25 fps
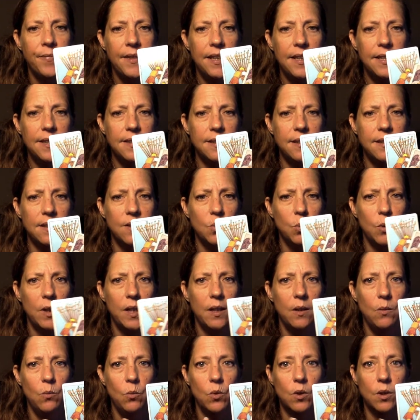this is
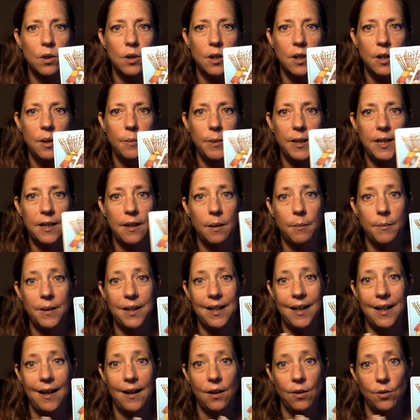when we're going to be
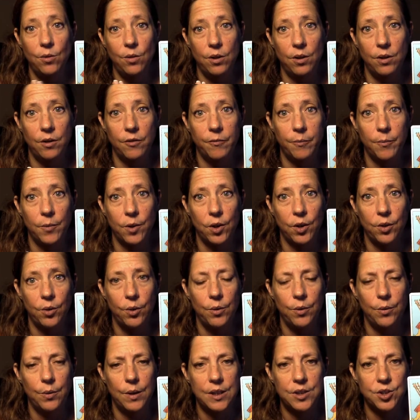coming out of
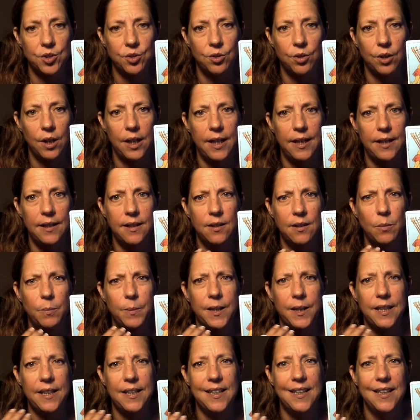Mercury retrograde. It'll
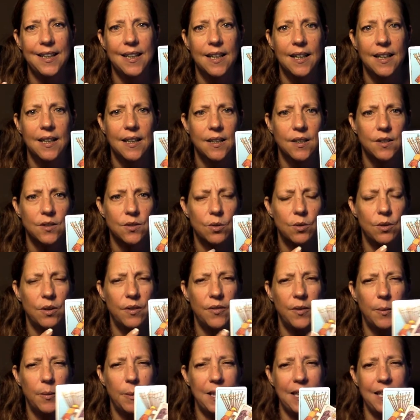be sort
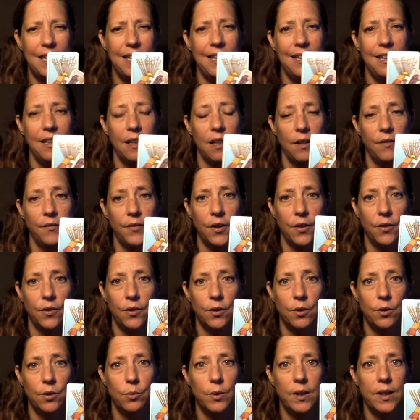of the beginning of the
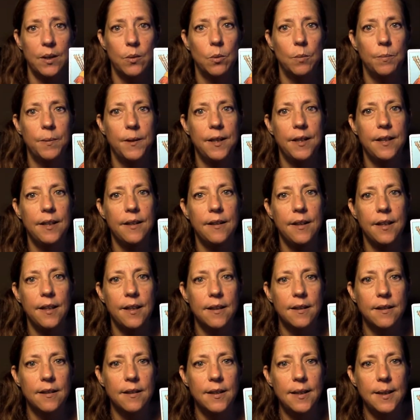third week will be the
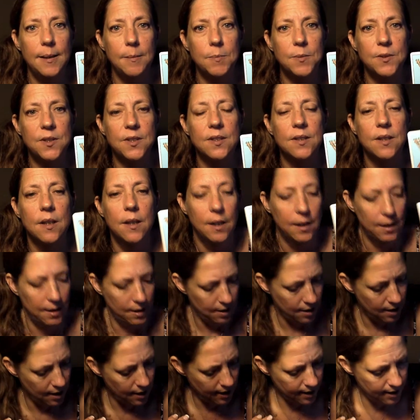eclipse,
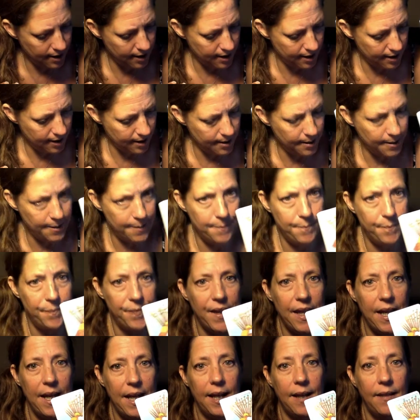and
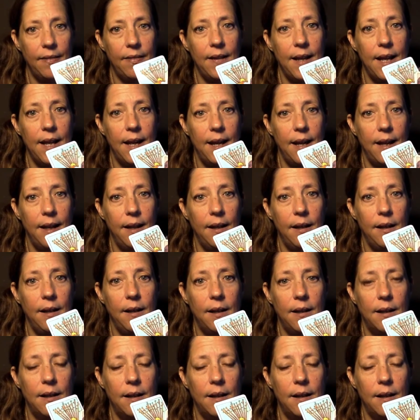then